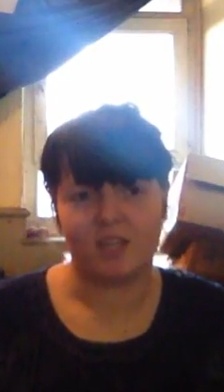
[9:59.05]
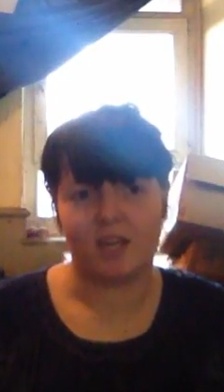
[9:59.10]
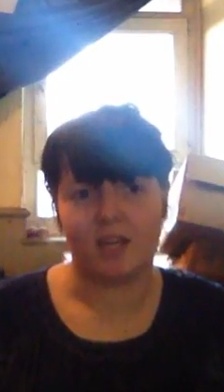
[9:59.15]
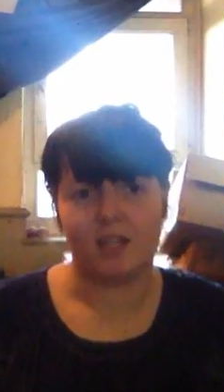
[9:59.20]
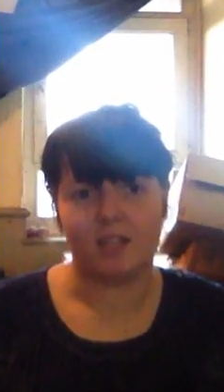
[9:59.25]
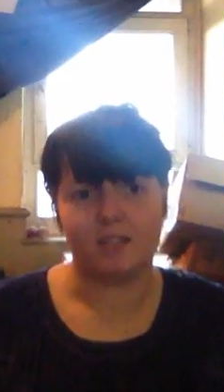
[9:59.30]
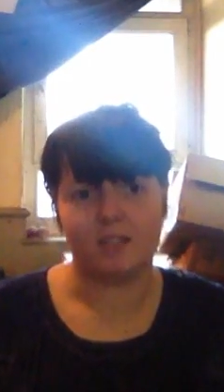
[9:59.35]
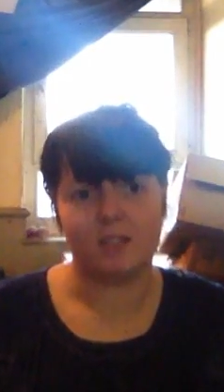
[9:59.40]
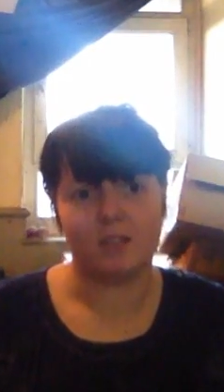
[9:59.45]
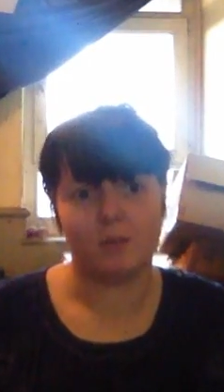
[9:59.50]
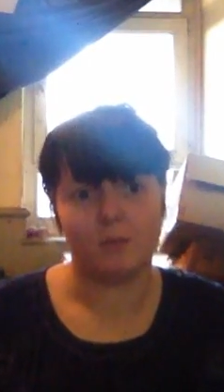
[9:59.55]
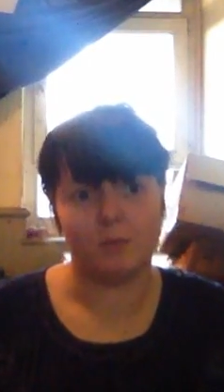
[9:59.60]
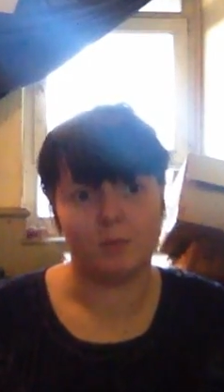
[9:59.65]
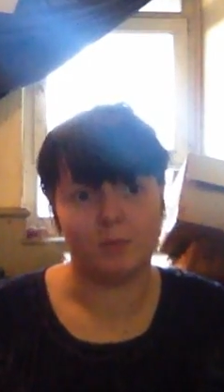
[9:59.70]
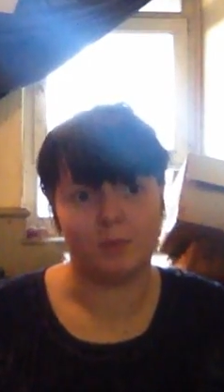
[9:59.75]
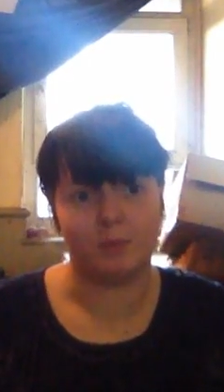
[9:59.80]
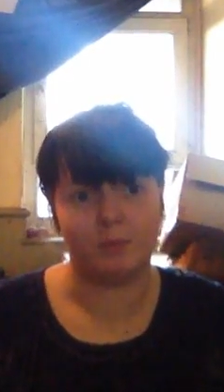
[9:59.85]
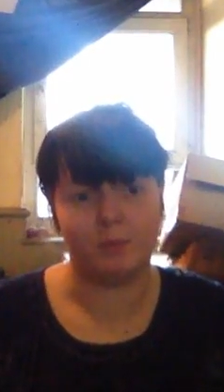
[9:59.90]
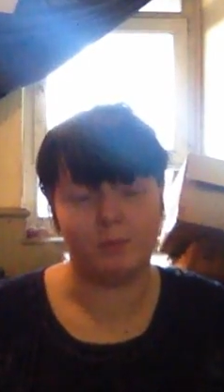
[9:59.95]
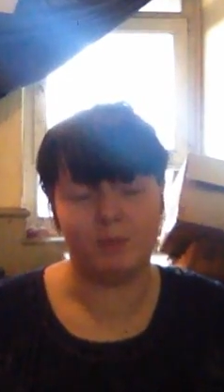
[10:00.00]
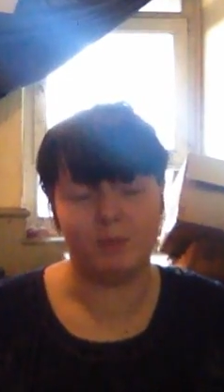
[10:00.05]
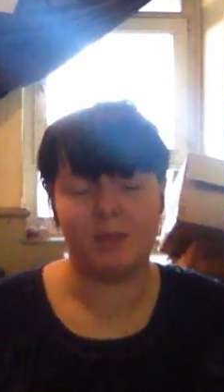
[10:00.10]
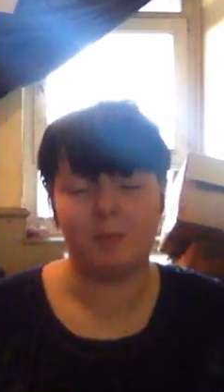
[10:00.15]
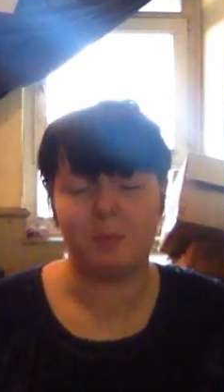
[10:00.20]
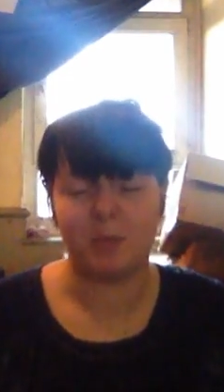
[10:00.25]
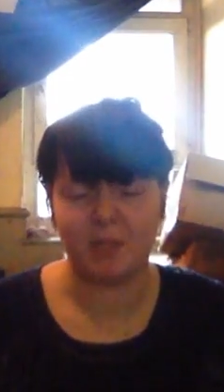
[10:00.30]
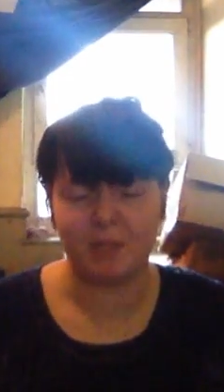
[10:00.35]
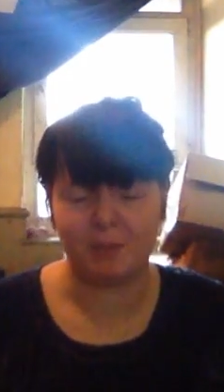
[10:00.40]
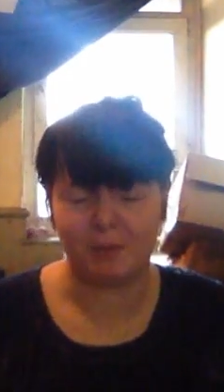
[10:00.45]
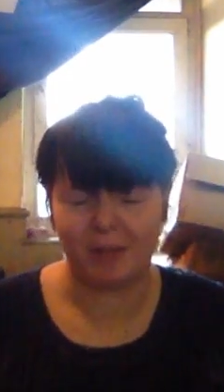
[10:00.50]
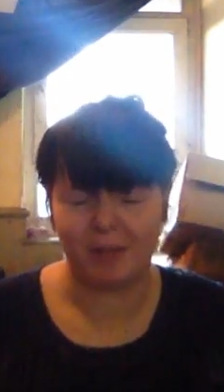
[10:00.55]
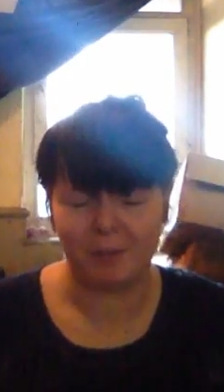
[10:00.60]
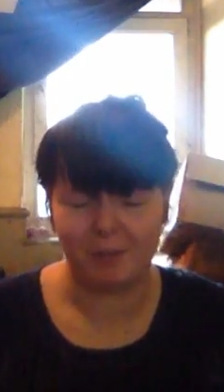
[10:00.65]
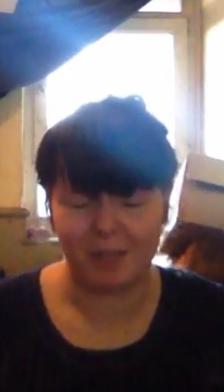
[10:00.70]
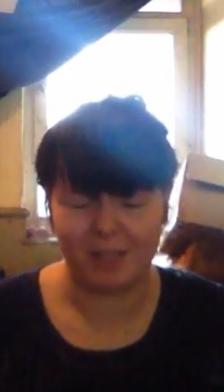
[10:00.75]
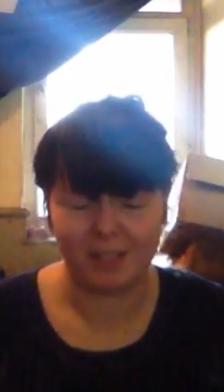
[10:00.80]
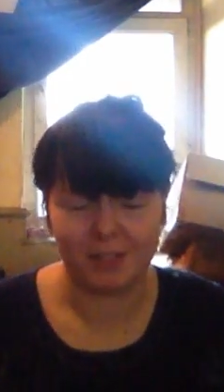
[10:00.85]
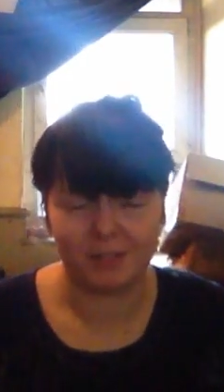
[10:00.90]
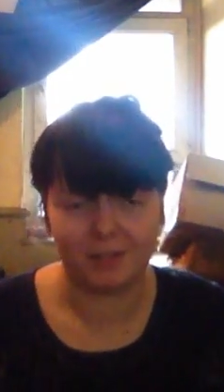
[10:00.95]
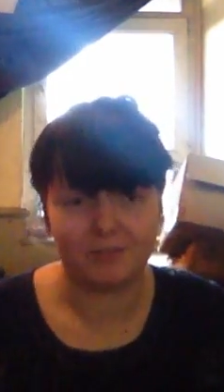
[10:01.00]
and will probably be quite
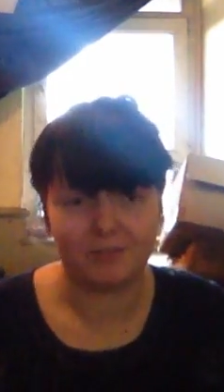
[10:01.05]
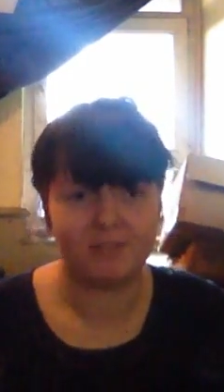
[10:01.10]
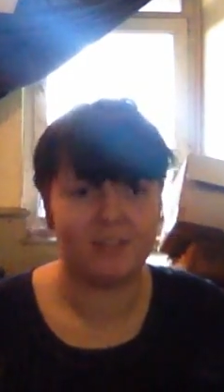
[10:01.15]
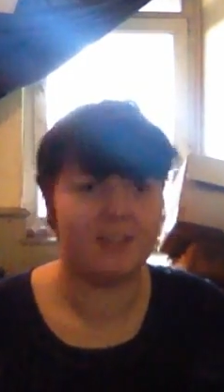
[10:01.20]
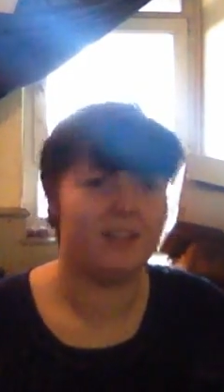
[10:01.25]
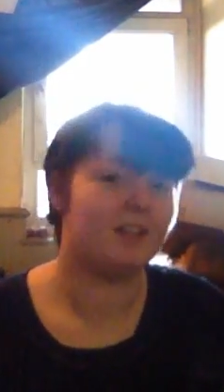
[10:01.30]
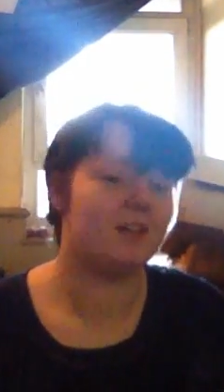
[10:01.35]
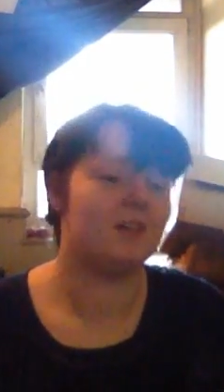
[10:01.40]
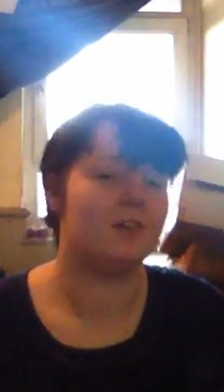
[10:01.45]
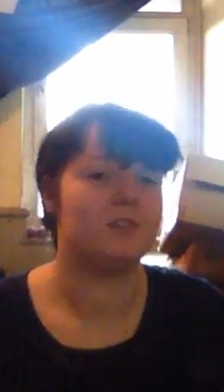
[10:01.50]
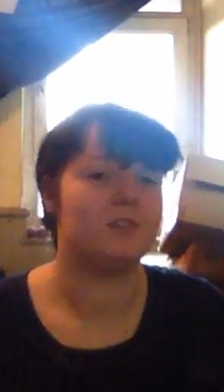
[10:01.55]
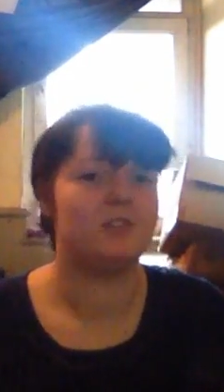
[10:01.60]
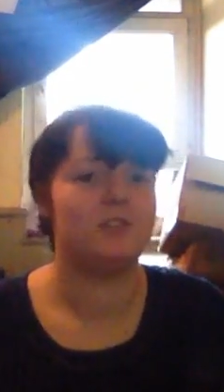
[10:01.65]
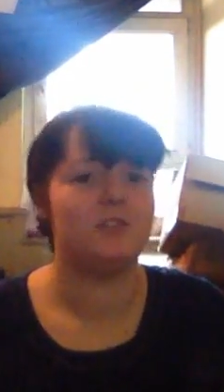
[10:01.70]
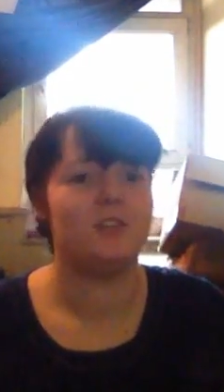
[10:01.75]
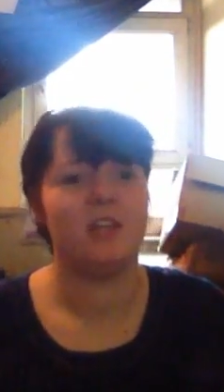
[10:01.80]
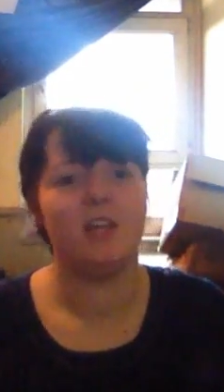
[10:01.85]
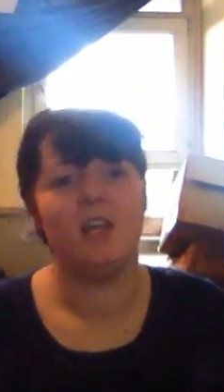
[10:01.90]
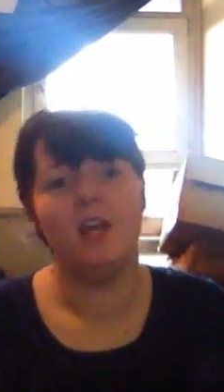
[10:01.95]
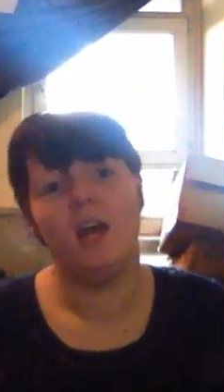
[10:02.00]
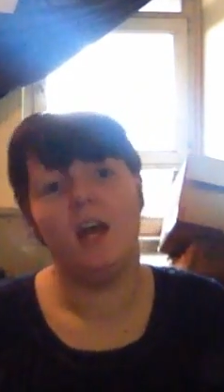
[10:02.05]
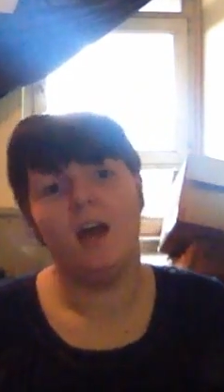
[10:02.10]
well known for her corsetry.